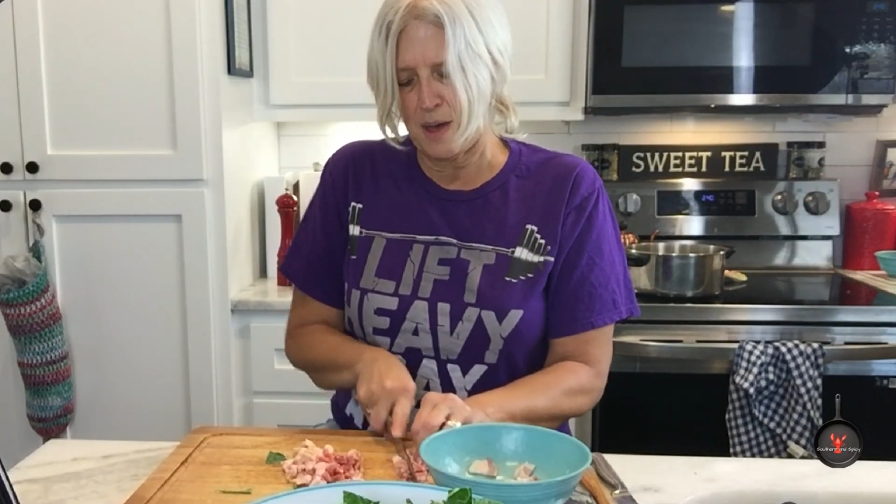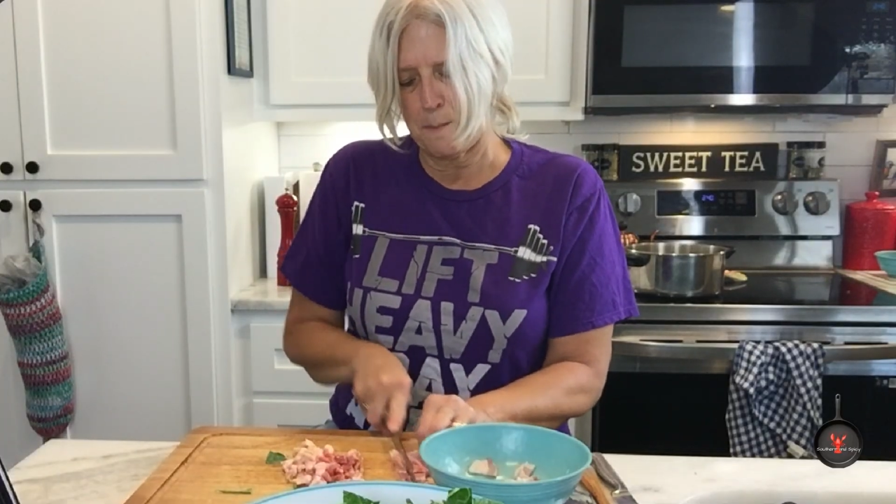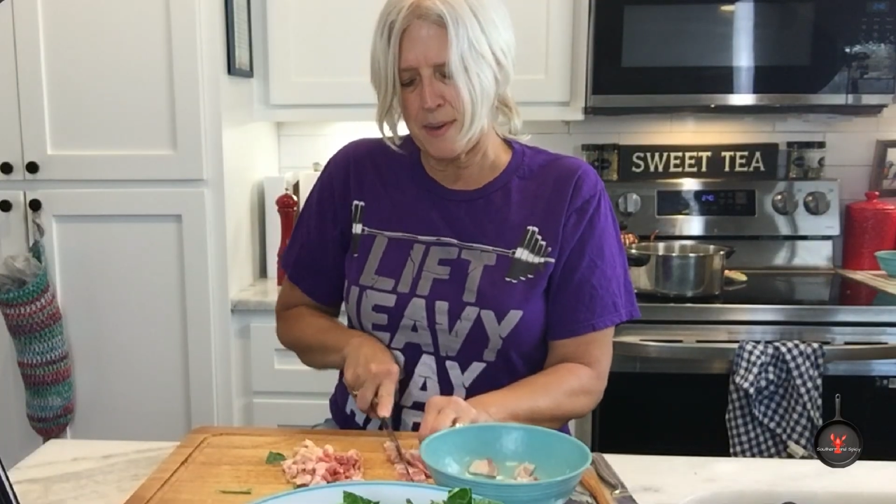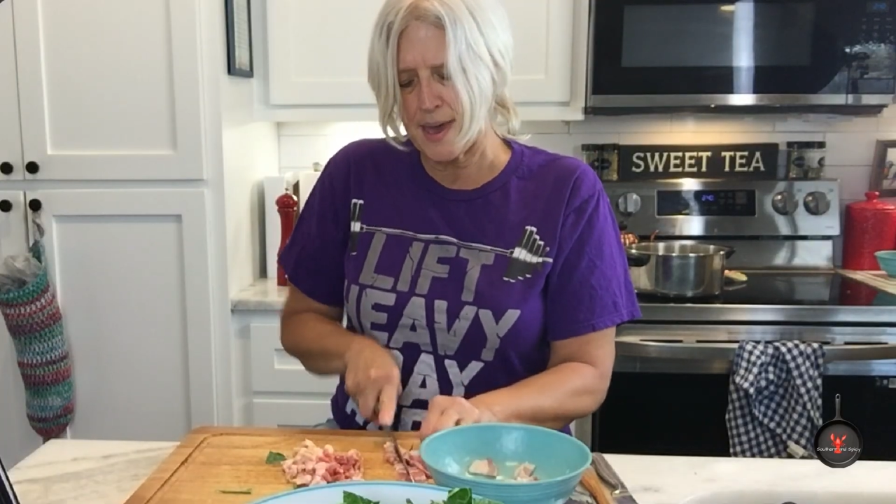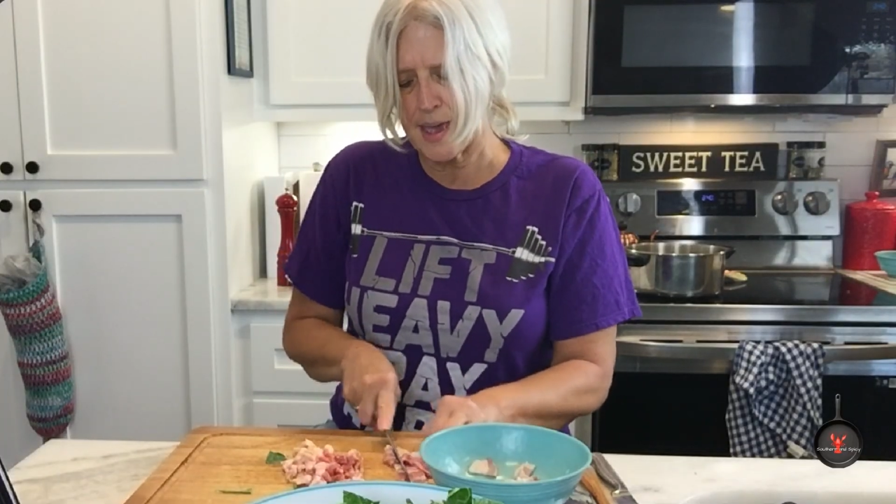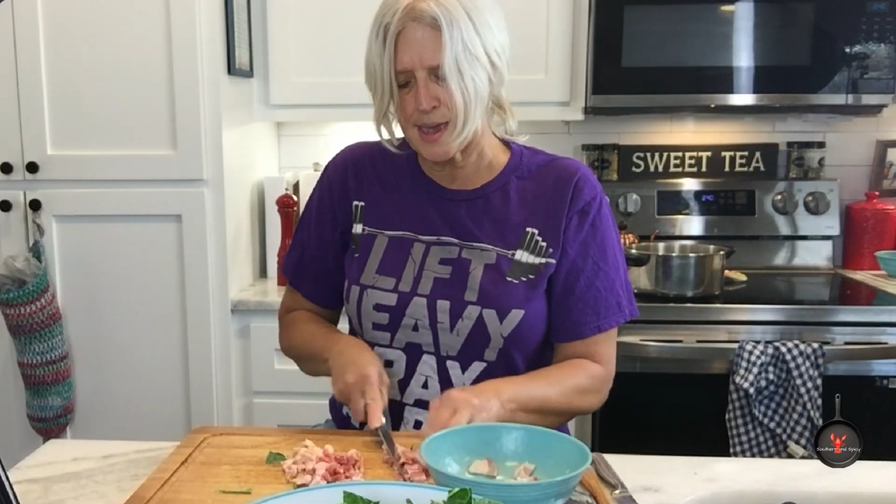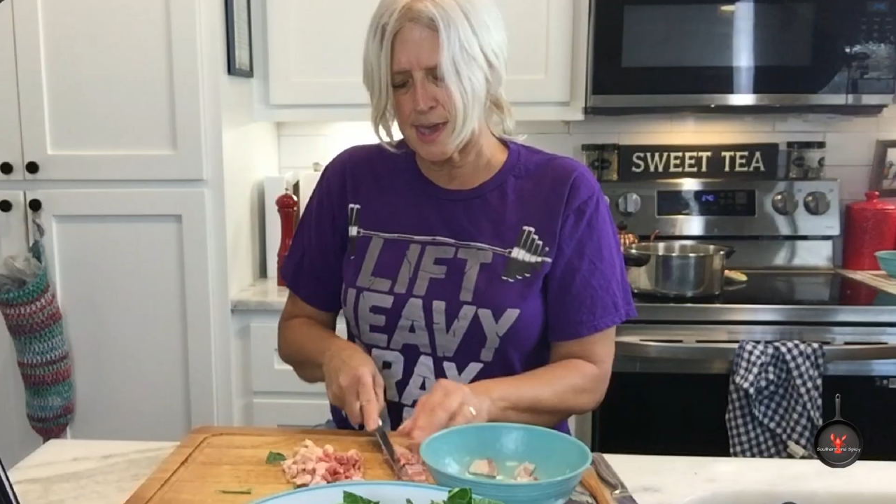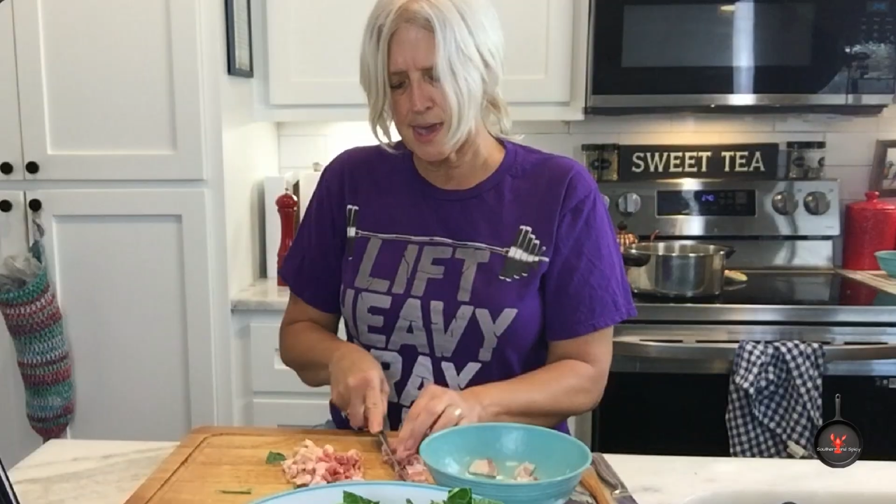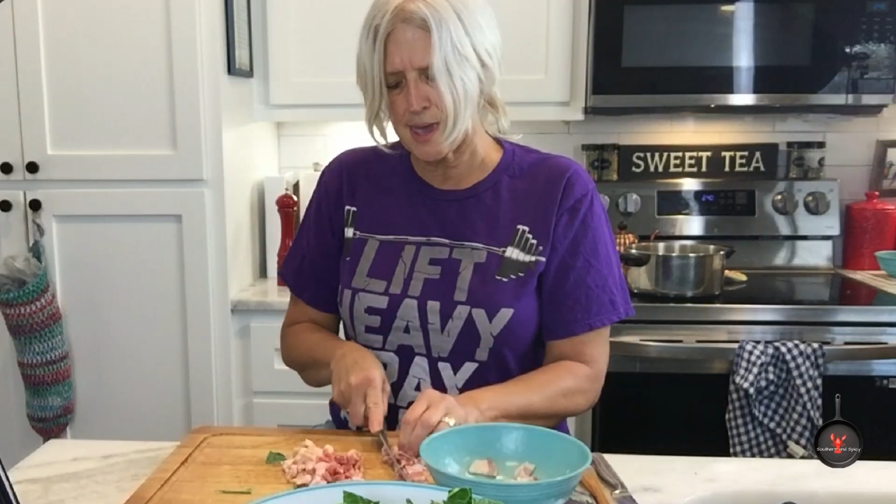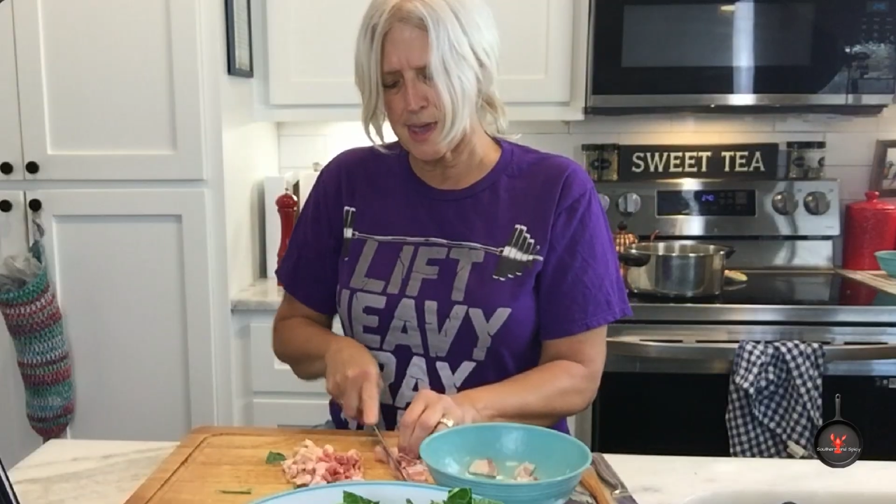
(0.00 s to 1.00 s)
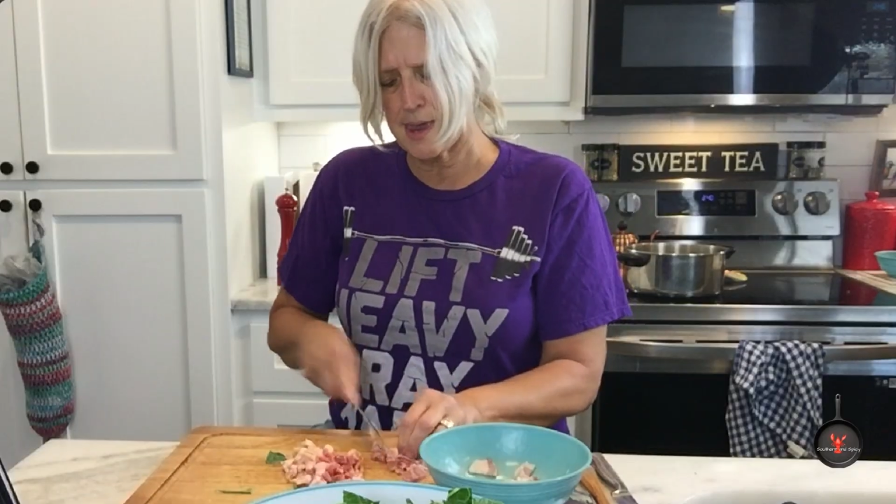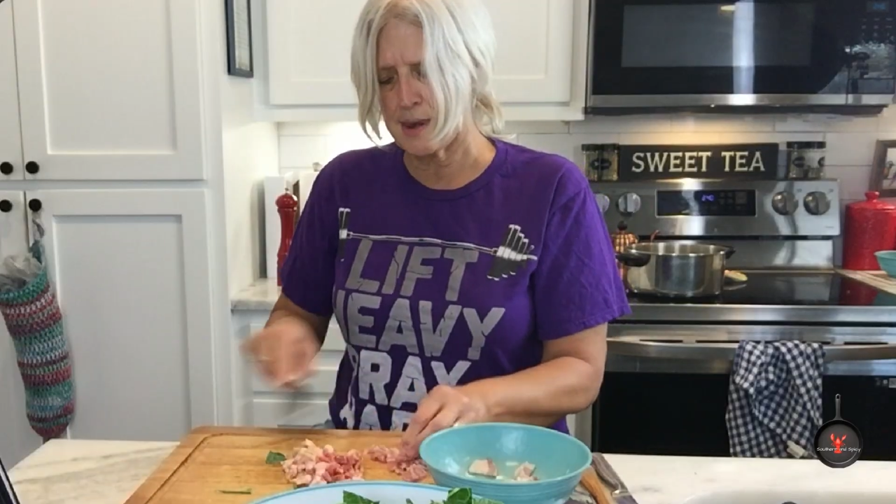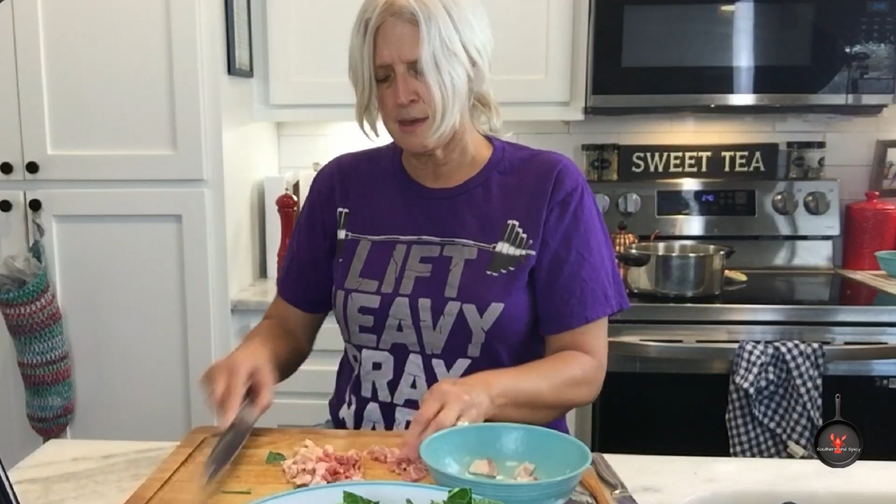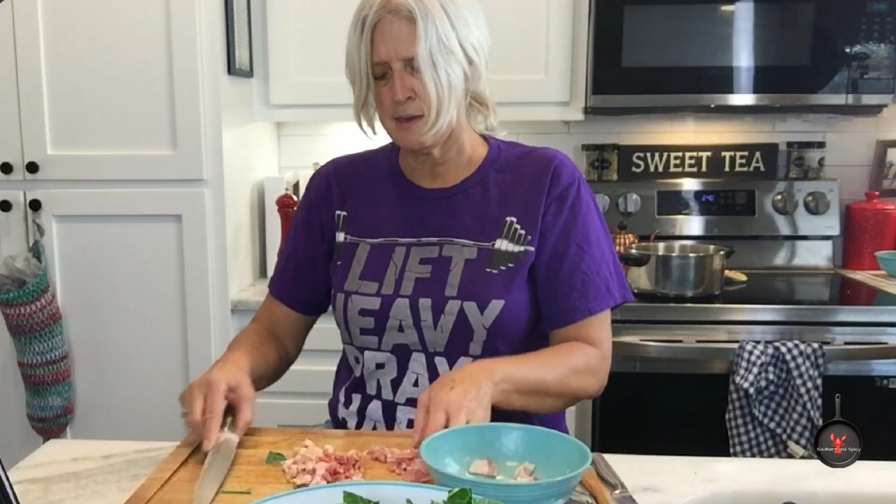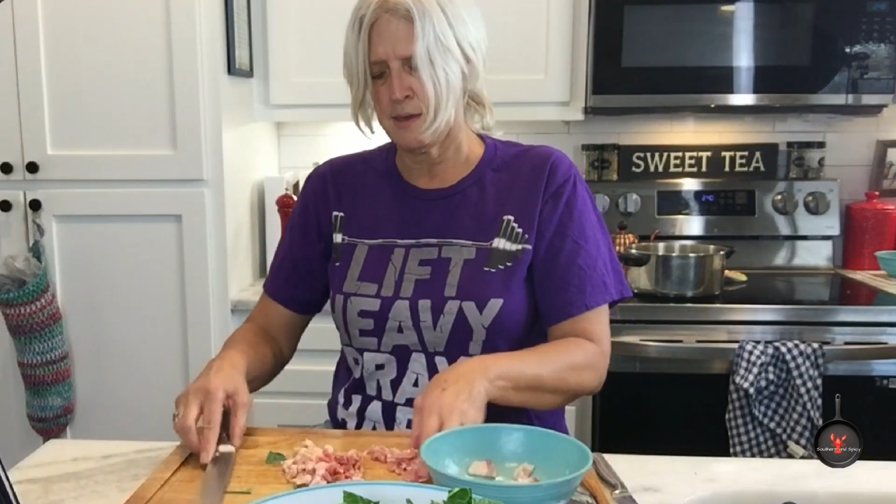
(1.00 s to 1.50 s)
bacon.